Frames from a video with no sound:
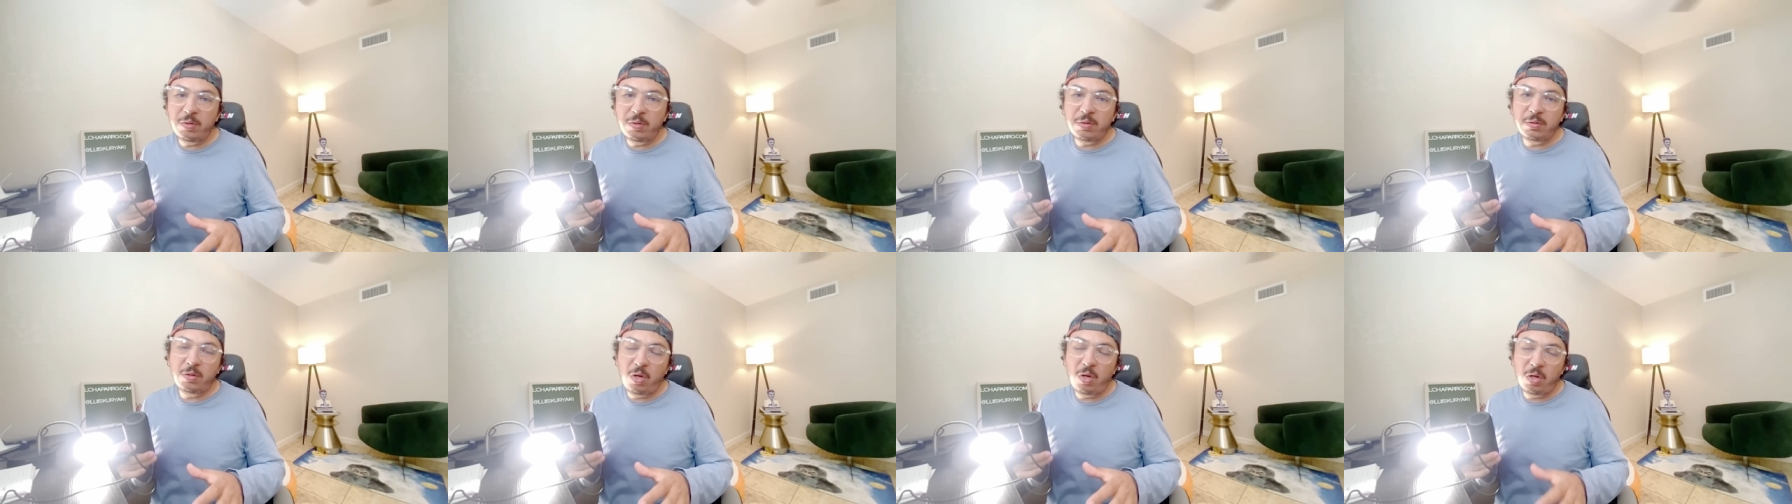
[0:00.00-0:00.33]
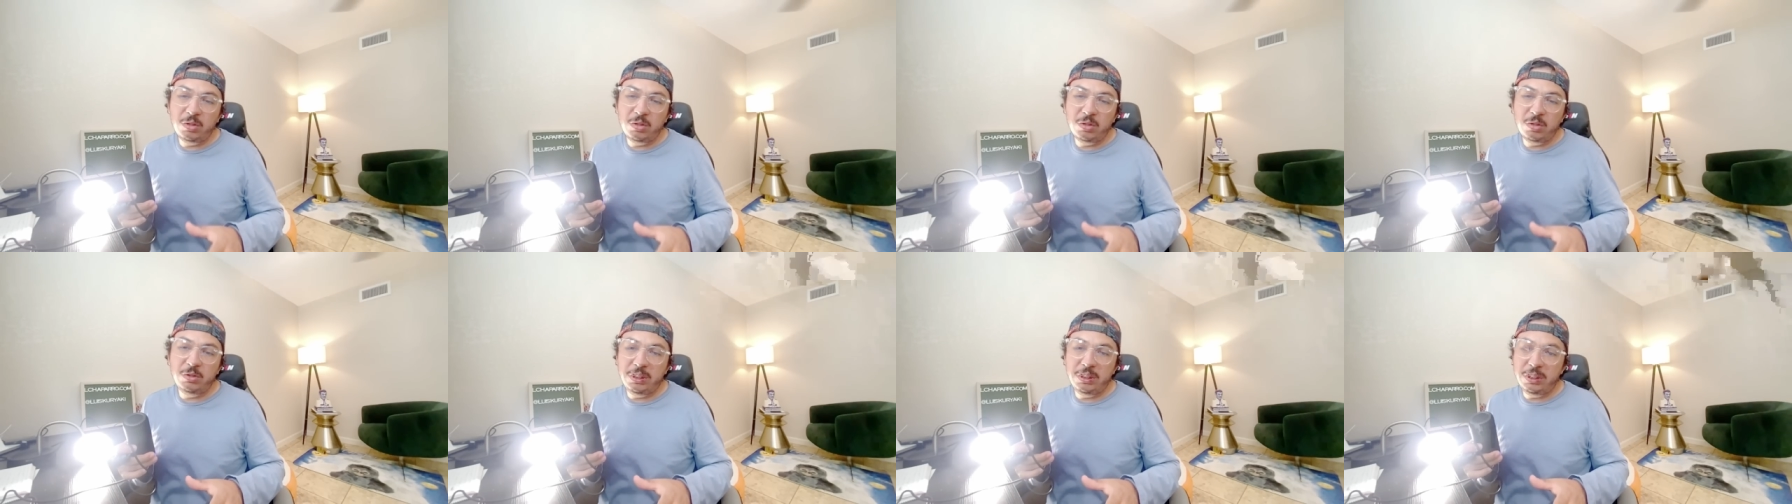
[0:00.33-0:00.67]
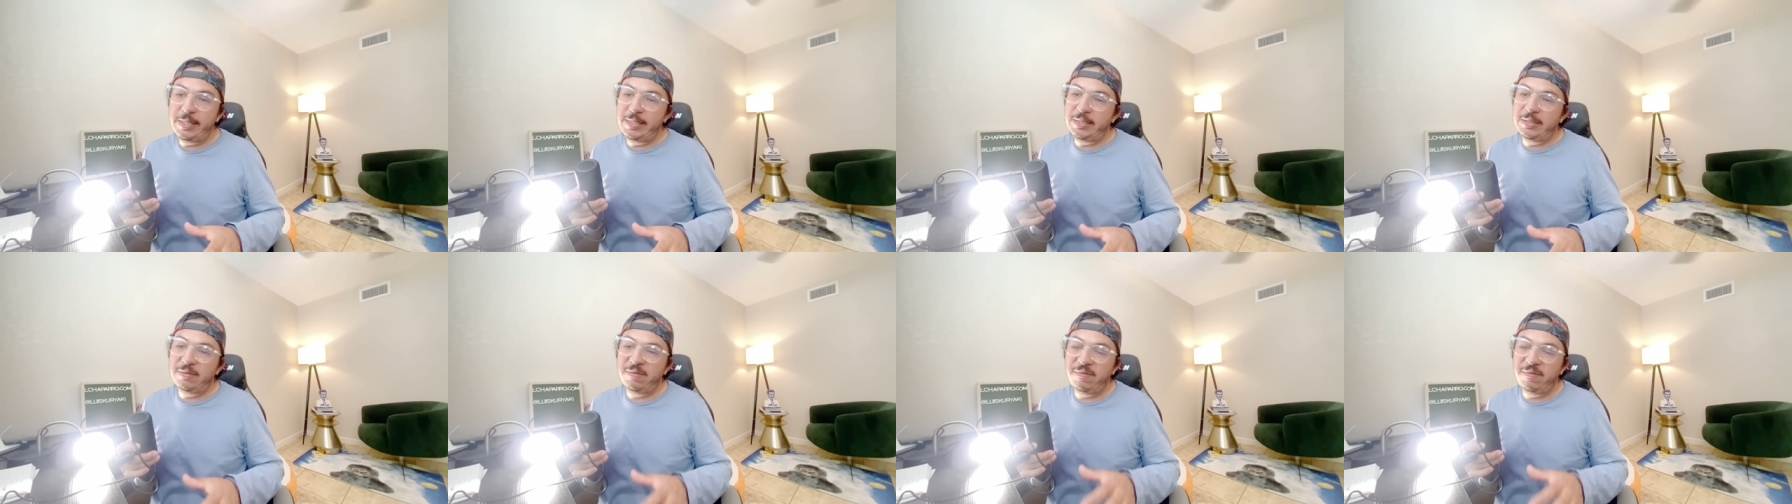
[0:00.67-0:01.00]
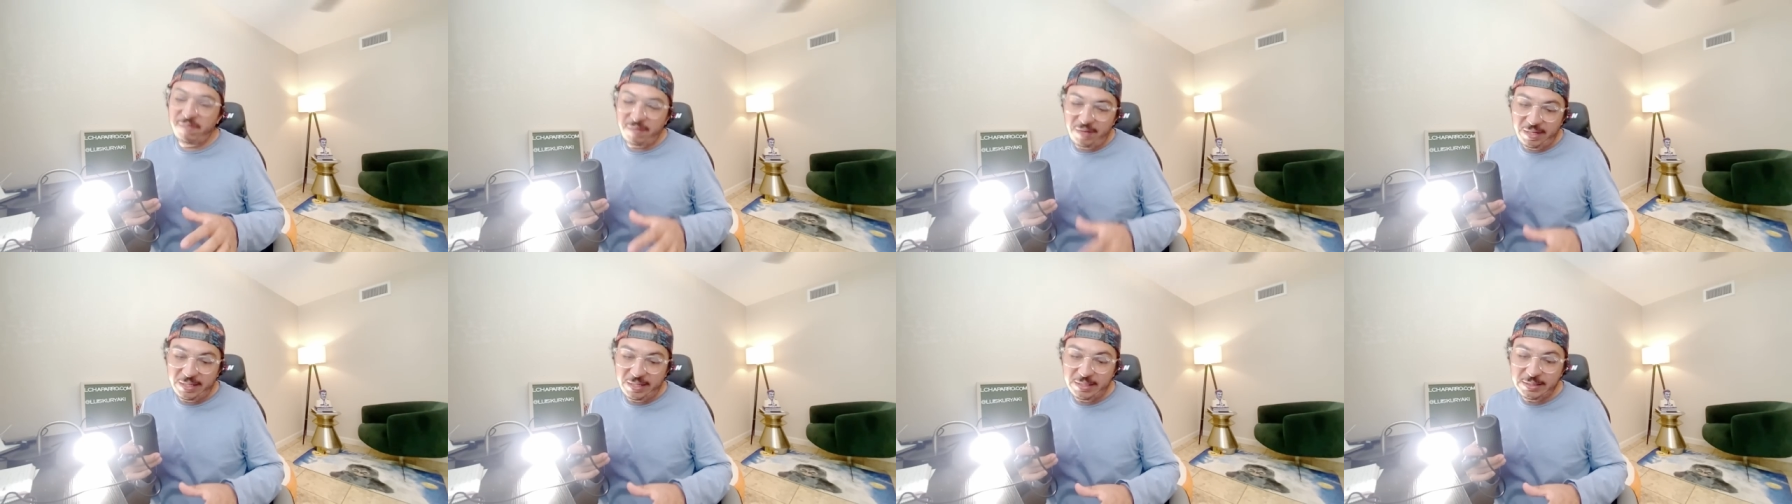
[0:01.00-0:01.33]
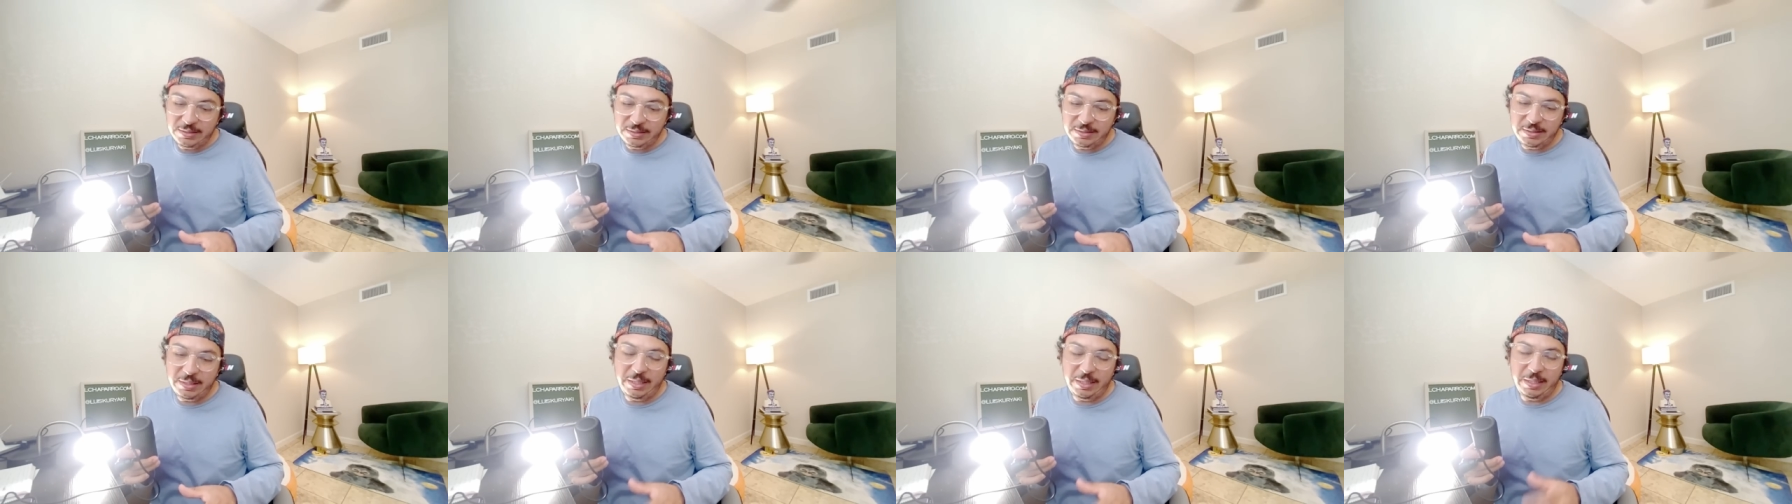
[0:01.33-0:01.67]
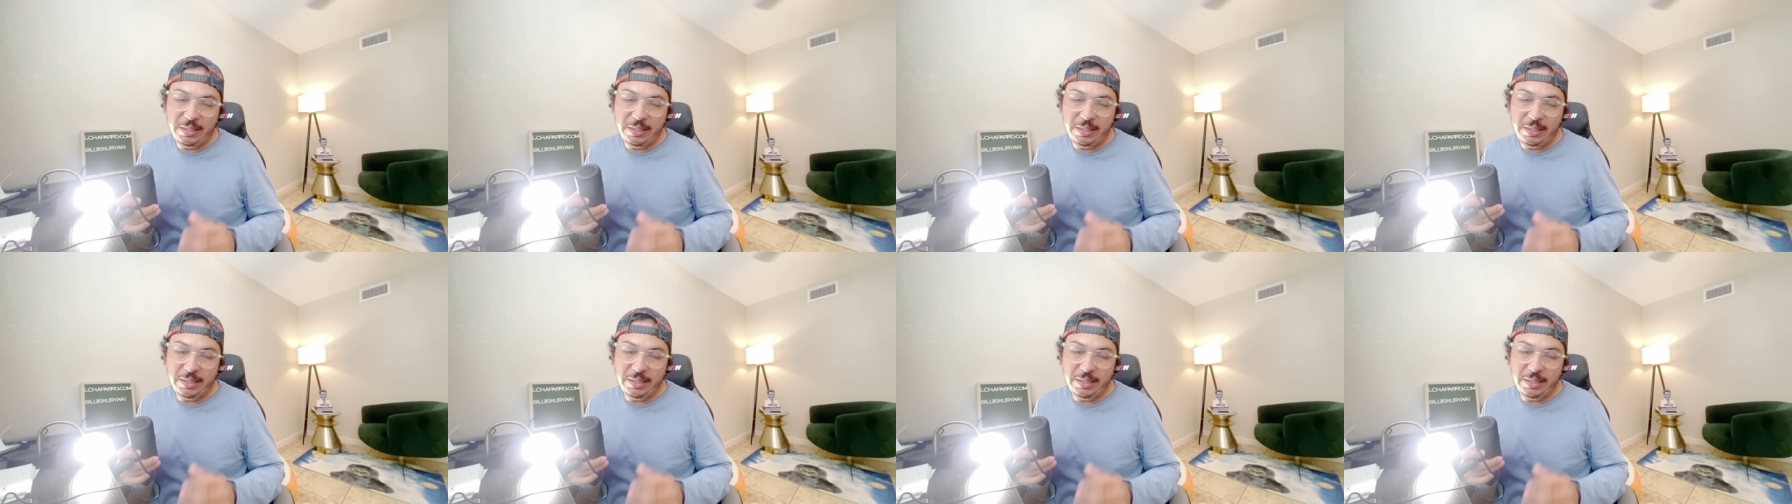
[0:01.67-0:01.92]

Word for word: countries facing